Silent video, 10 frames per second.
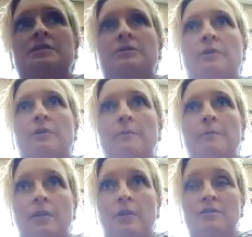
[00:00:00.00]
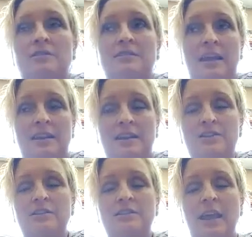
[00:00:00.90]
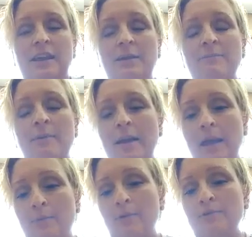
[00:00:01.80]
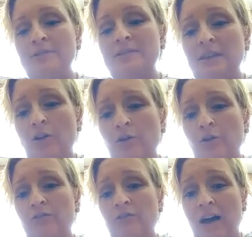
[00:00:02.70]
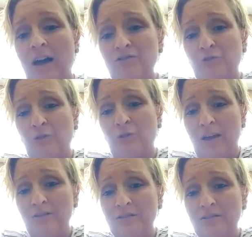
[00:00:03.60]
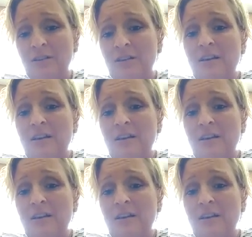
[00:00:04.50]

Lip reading: remember getting people to sell their 5 trials